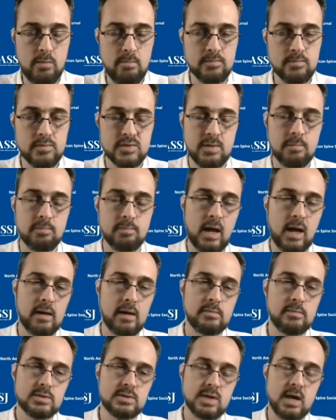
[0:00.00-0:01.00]
we
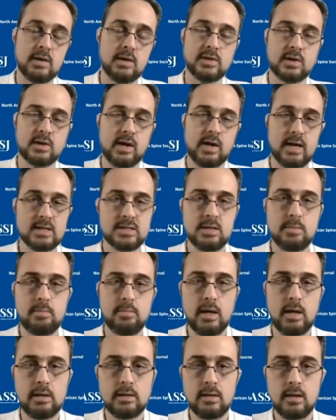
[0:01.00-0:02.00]
sometimes
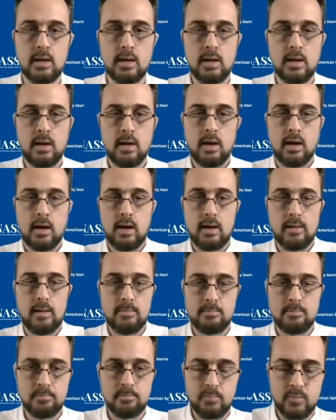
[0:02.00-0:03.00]
underestimate
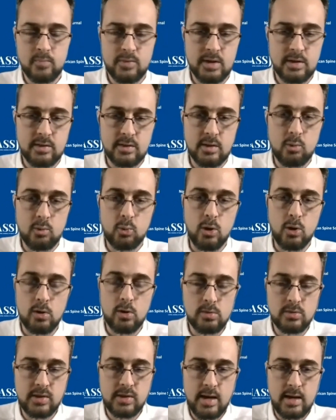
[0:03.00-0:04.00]
um, the, the
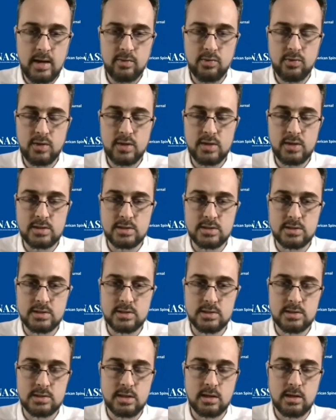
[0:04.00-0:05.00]
role that
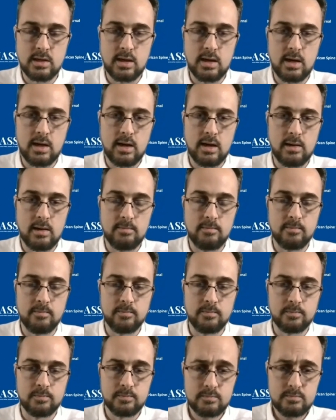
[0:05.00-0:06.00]
this
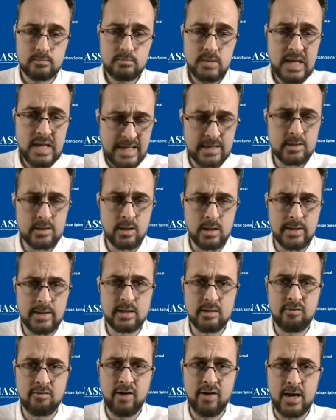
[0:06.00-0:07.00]
um,
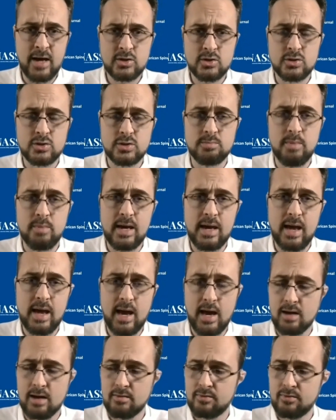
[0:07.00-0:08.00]
indolent infections may
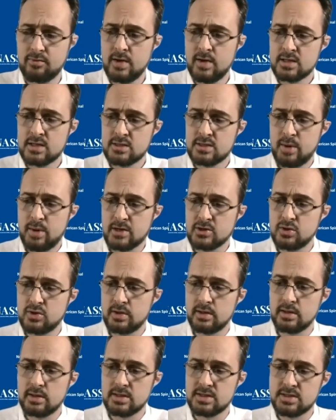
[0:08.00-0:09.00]
have,
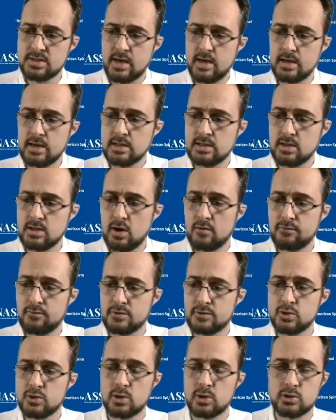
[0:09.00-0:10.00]
especially in the setting of
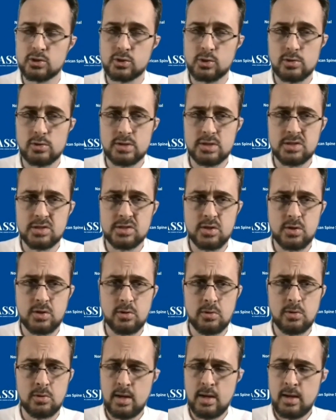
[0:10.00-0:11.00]
pseudoarthrosis.
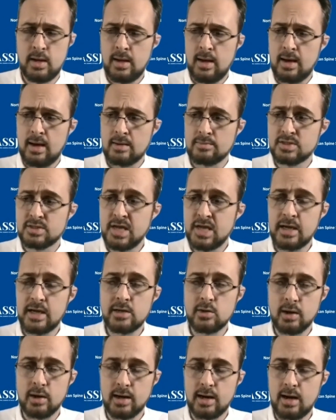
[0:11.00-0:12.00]
So uh,
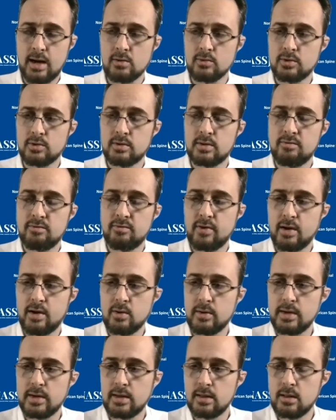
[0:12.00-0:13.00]
take into account the
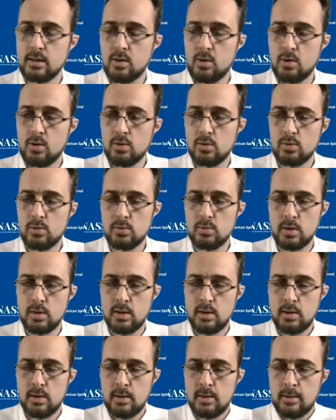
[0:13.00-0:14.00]
very low
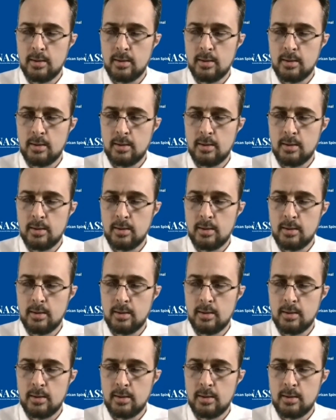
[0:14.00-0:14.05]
